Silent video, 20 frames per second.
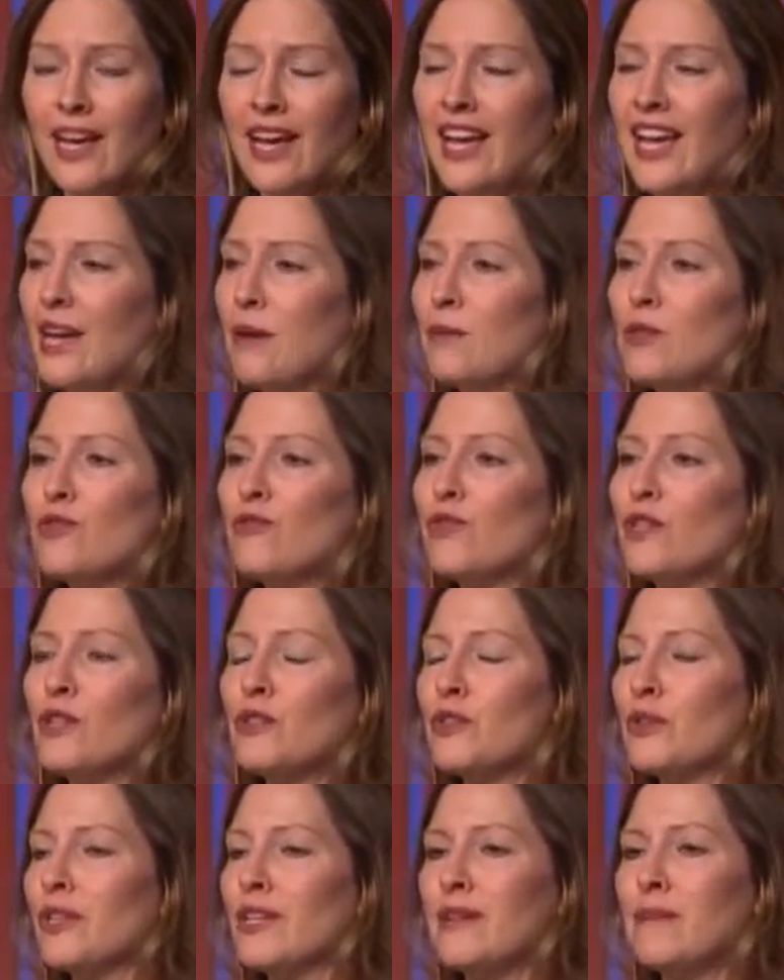It was
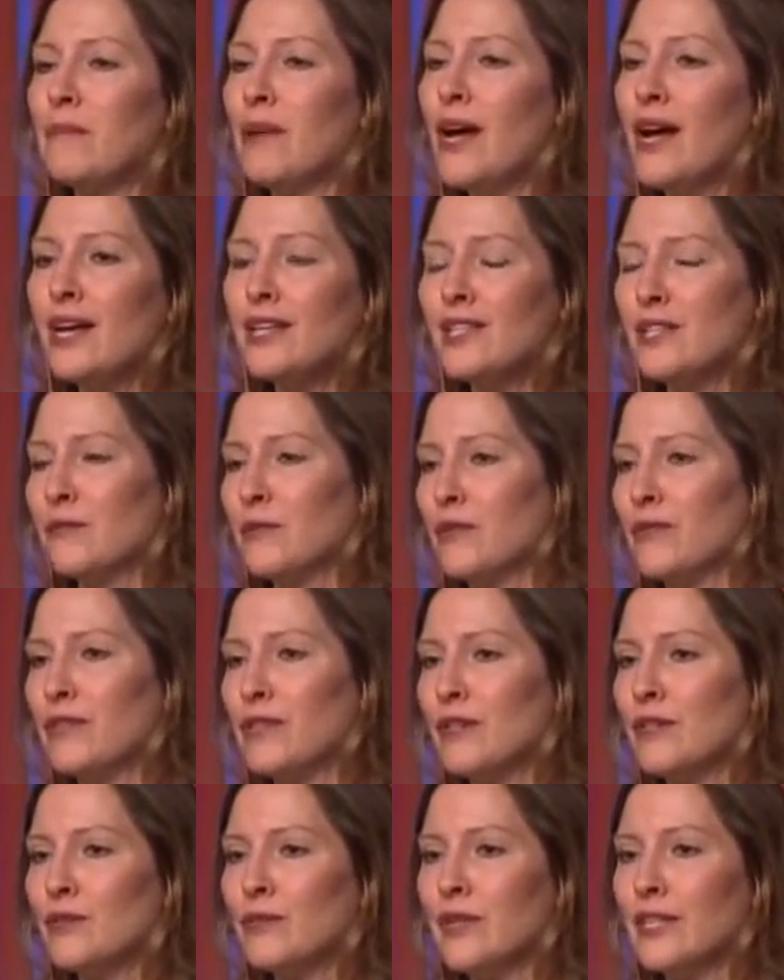virtually impossible for
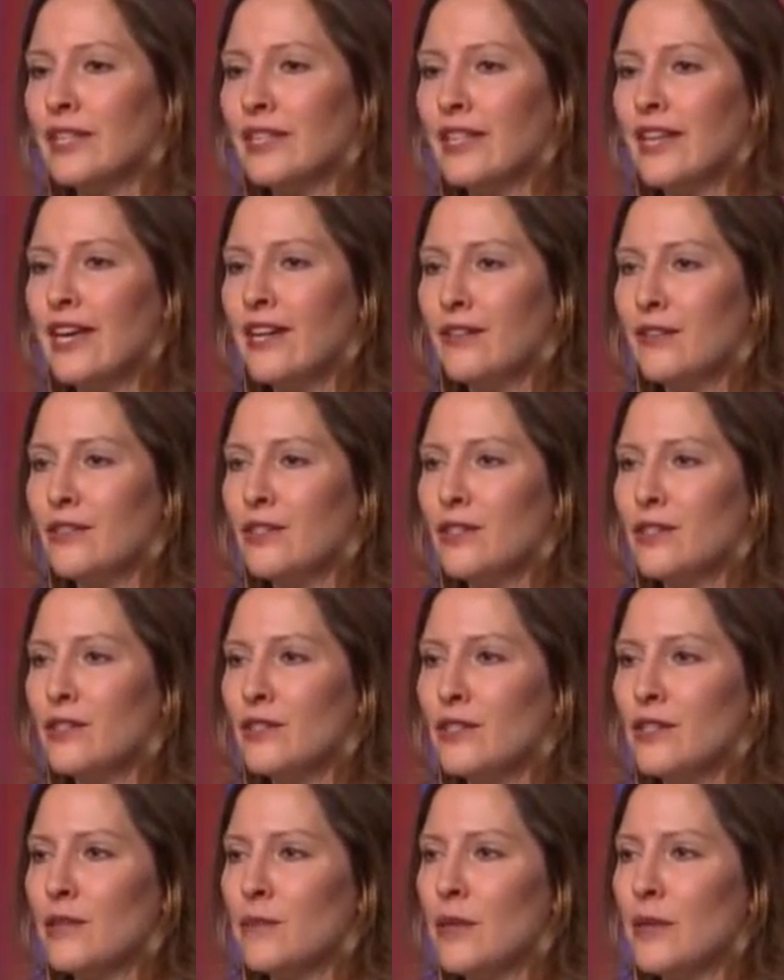those written letters
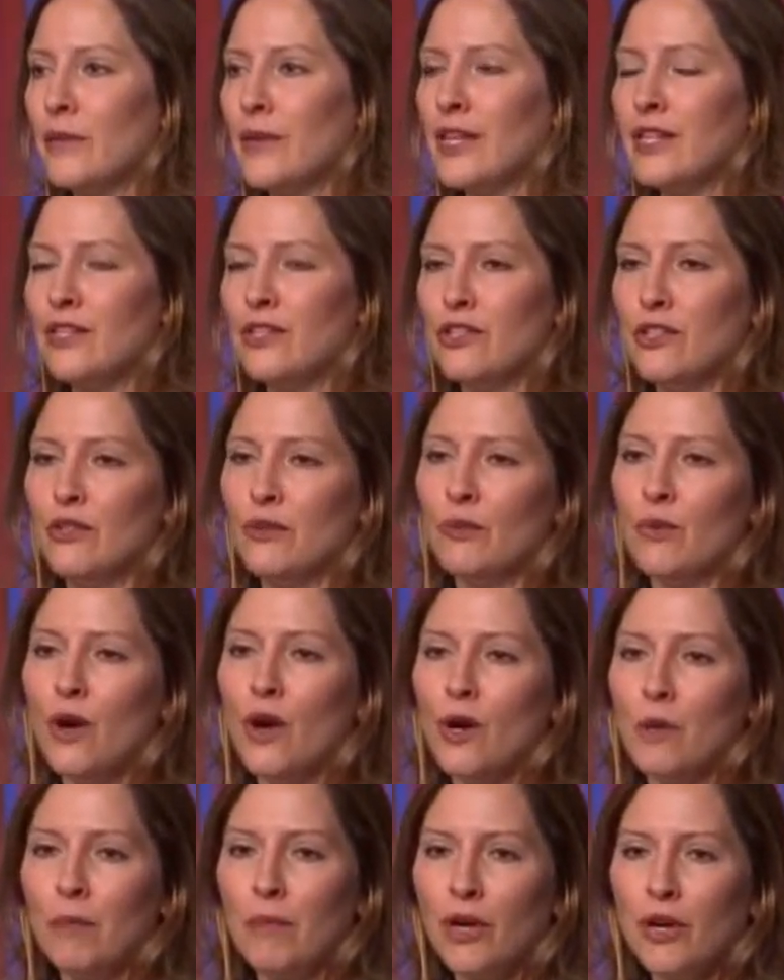to be written to the
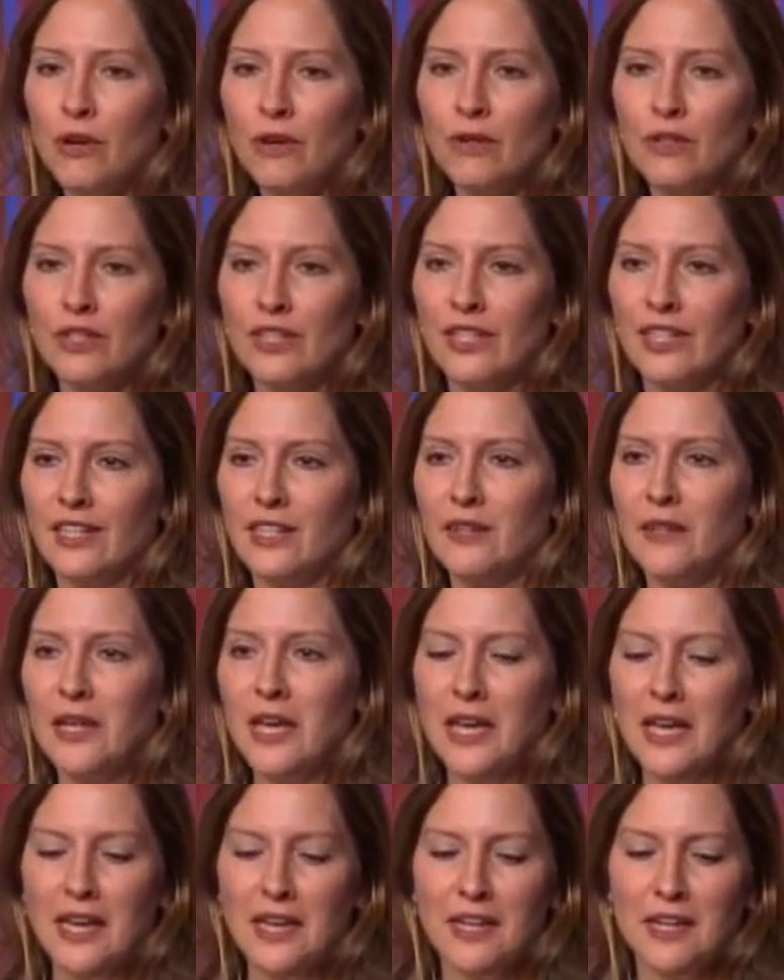wrong person.
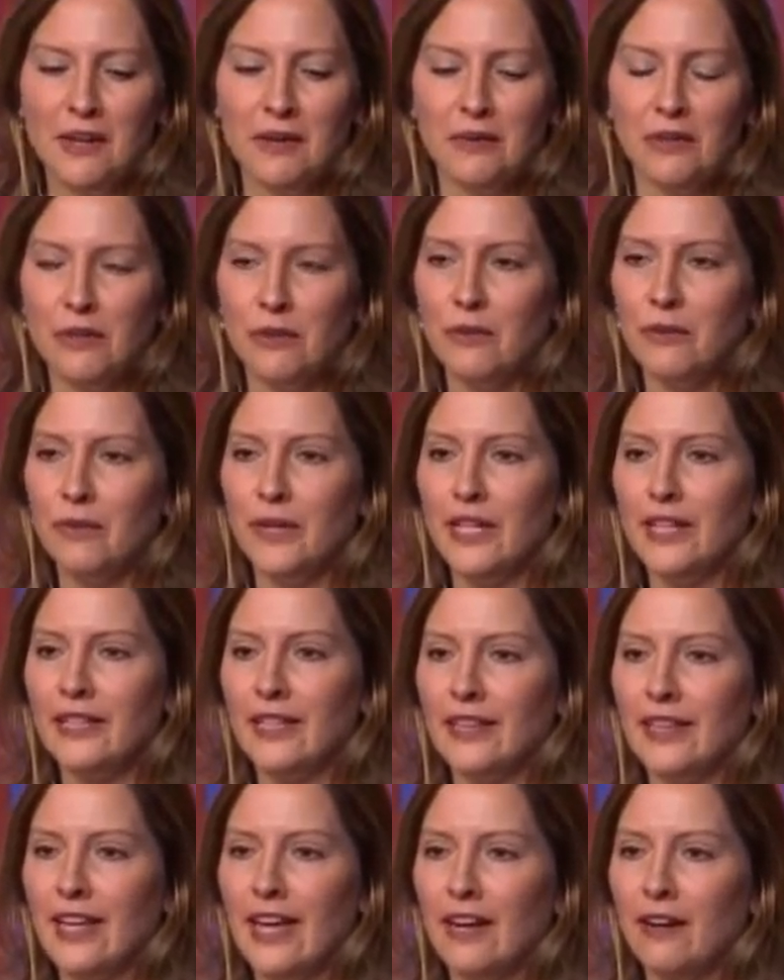You'd read the
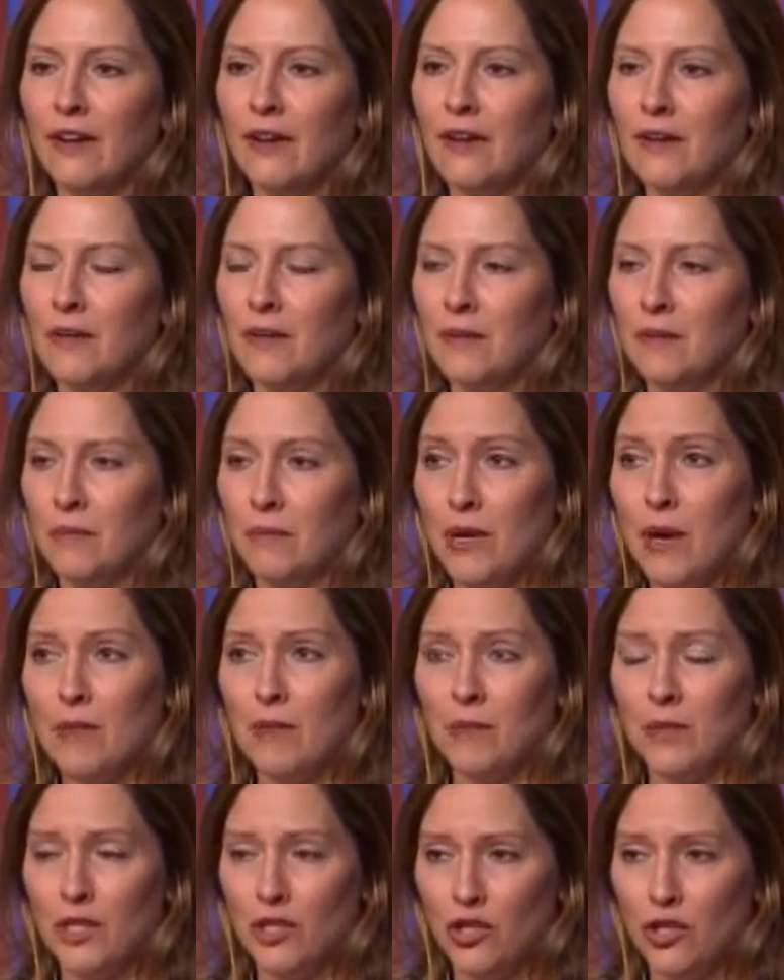letter
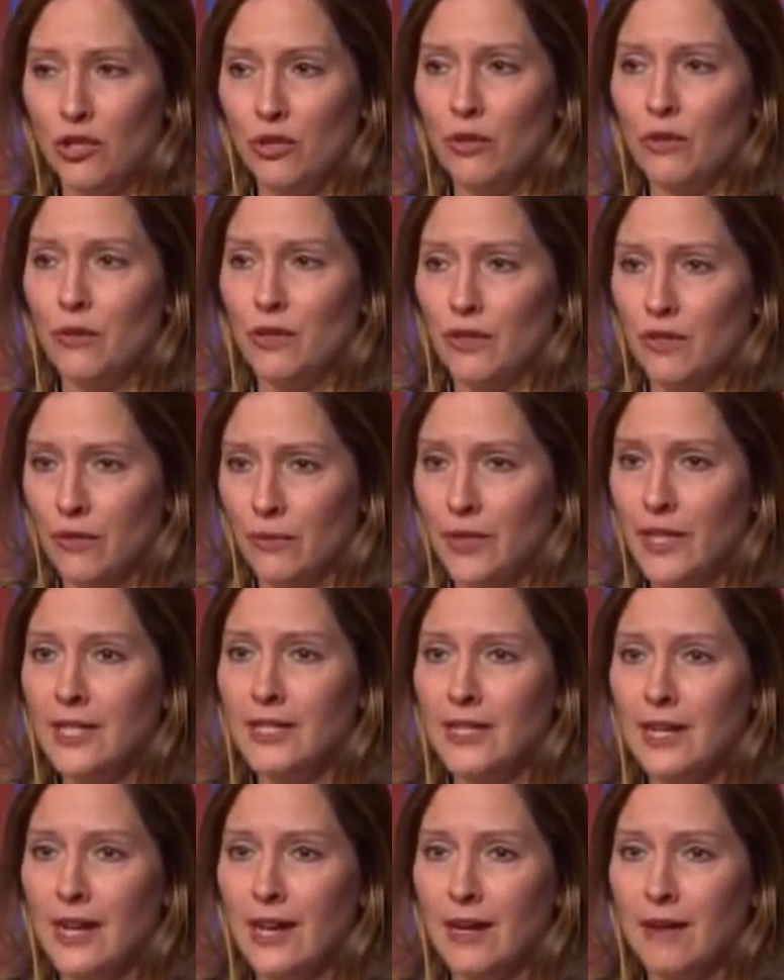probably 2 or 3
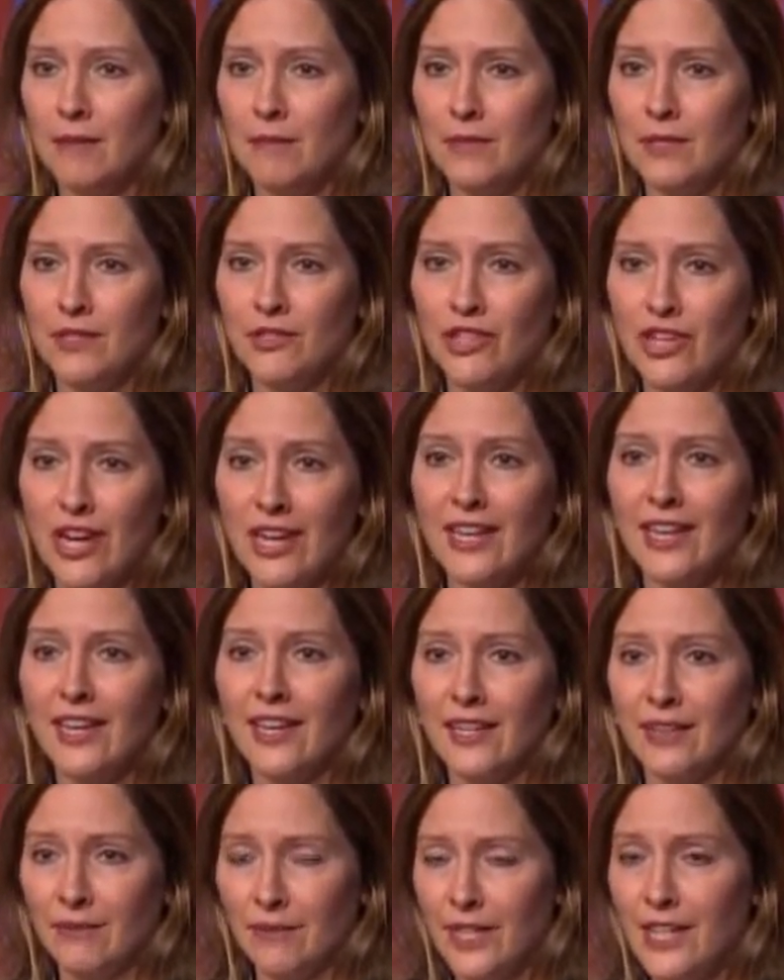times,
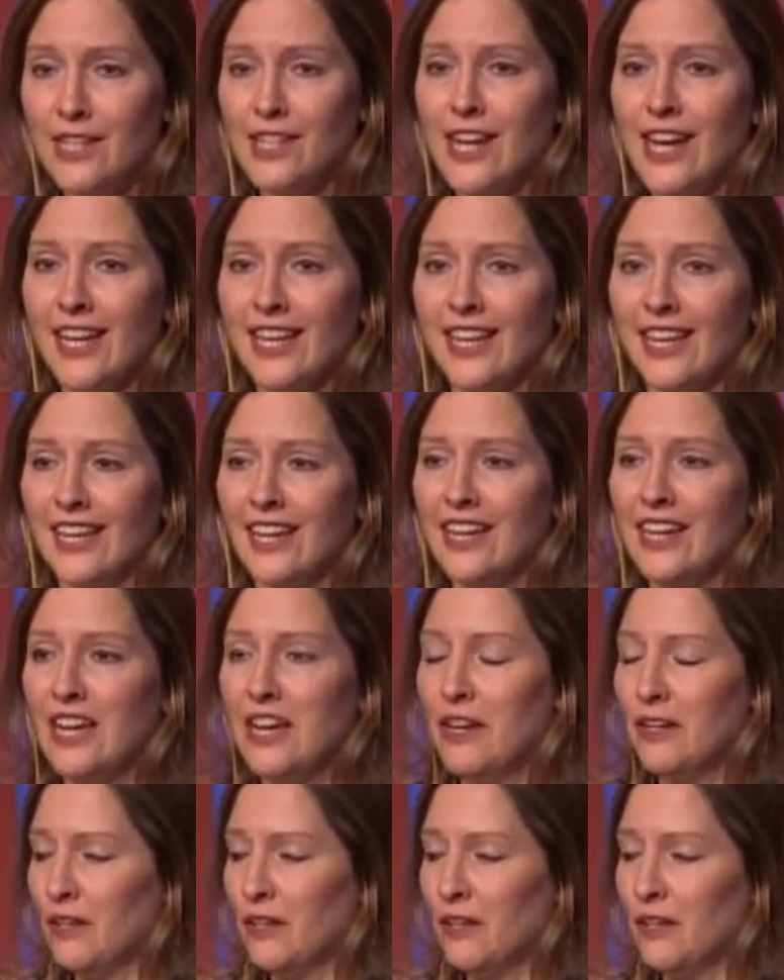checking and rechecking it.